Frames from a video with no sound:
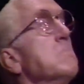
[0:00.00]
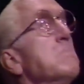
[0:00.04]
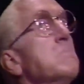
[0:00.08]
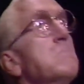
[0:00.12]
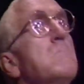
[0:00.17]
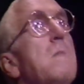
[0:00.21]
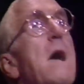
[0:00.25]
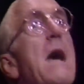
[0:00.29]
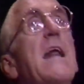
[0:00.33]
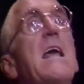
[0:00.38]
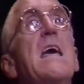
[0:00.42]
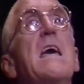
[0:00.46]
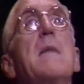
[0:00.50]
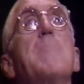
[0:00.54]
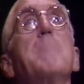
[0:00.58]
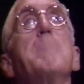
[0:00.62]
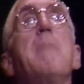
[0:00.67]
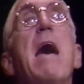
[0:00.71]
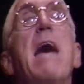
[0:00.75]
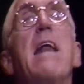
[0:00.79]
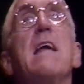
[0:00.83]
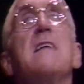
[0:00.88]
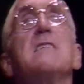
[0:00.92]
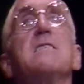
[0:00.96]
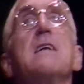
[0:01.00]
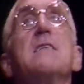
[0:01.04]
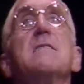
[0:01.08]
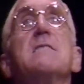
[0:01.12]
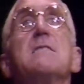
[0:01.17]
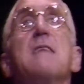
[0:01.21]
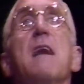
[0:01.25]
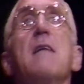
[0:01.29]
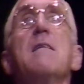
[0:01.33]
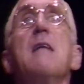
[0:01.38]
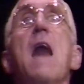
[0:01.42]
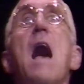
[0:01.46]
And he manages
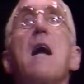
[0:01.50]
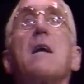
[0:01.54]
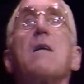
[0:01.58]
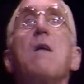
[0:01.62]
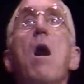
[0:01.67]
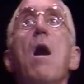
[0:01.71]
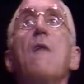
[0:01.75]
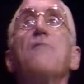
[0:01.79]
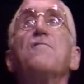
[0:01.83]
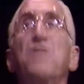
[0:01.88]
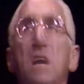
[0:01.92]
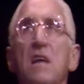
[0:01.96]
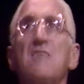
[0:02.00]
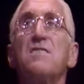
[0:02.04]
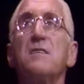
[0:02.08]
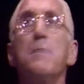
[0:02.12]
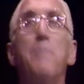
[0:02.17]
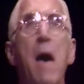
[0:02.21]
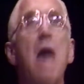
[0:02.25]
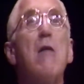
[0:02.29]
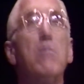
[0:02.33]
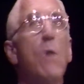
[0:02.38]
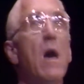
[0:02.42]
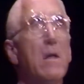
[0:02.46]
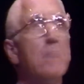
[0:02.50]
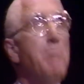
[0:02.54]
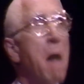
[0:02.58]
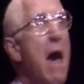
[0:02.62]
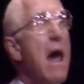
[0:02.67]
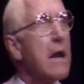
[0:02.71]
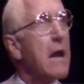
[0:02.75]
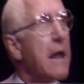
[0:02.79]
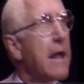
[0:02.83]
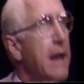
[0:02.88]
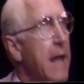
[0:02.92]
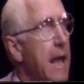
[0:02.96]
to knock off just about one
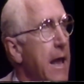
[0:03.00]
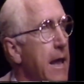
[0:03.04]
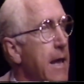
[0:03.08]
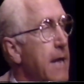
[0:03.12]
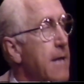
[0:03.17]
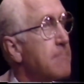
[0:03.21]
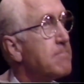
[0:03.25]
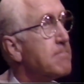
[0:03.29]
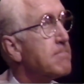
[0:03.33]
bottle a day.